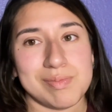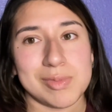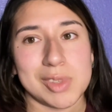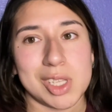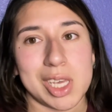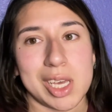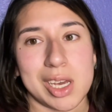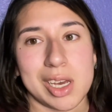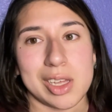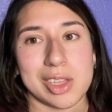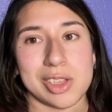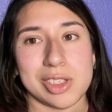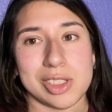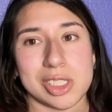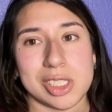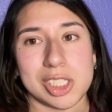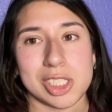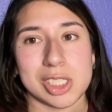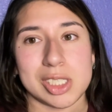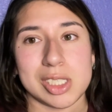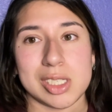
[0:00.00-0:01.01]
get others
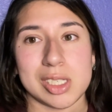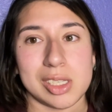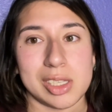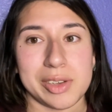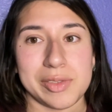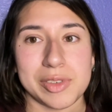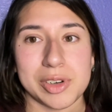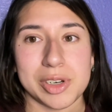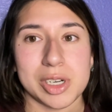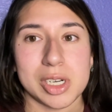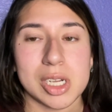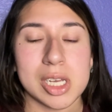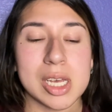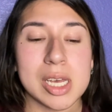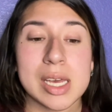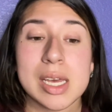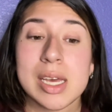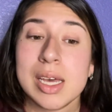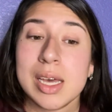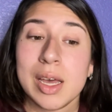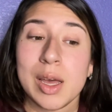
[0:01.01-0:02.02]
just delivered.
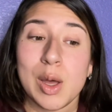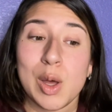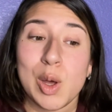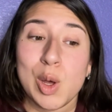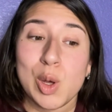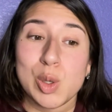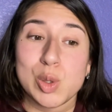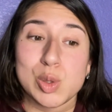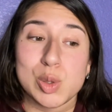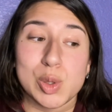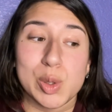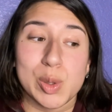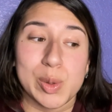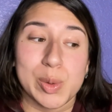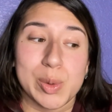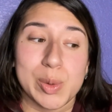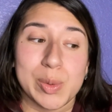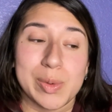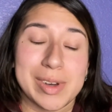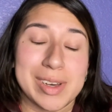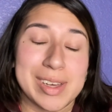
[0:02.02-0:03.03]

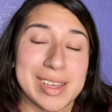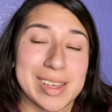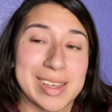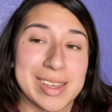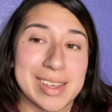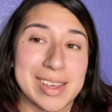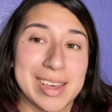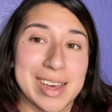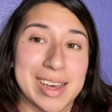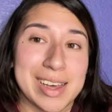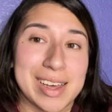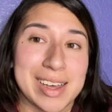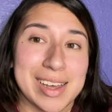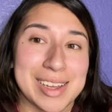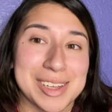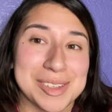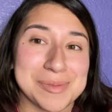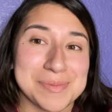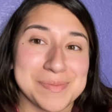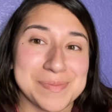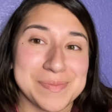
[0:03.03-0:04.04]
So yeah,
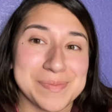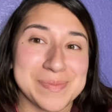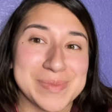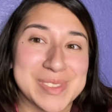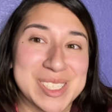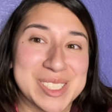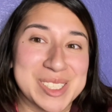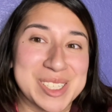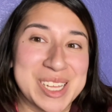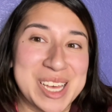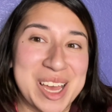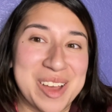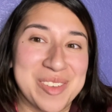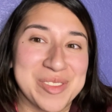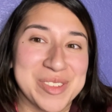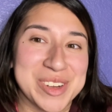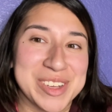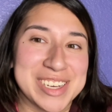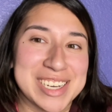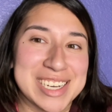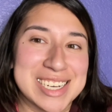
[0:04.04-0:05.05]
that's all I have for
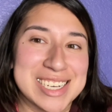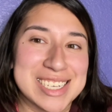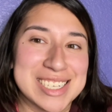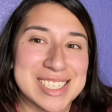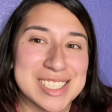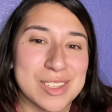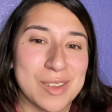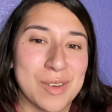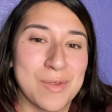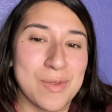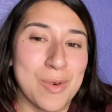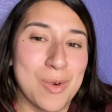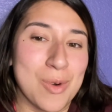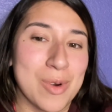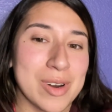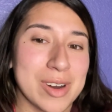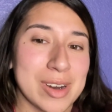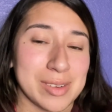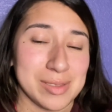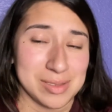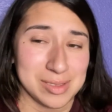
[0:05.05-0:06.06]
you guys
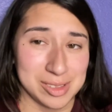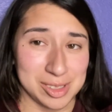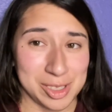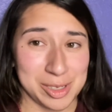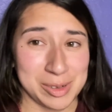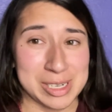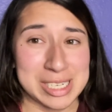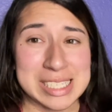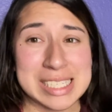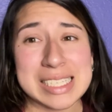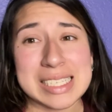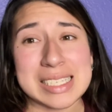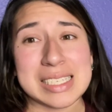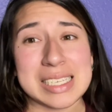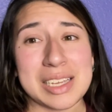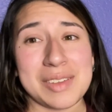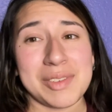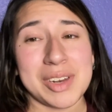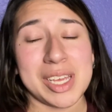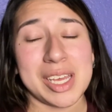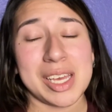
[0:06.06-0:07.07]
for the rest of this
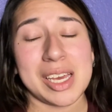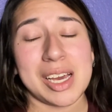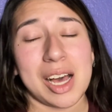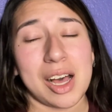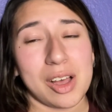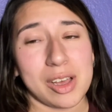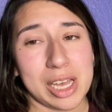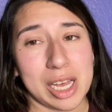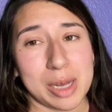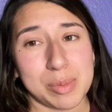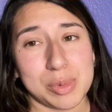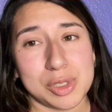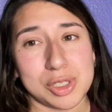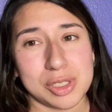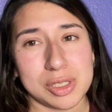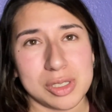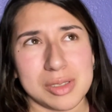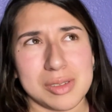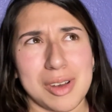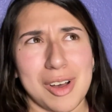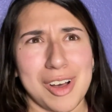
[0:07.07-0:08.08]
evening. I'll cap with
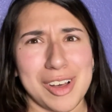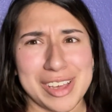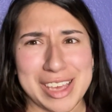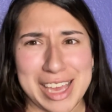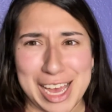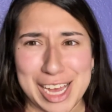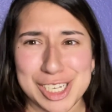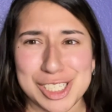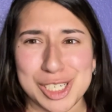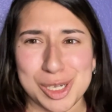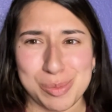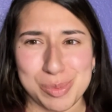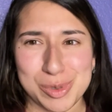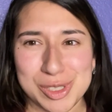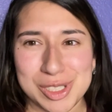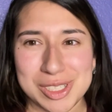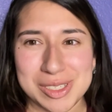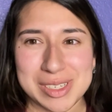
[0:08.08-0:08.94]
I'll catch up with you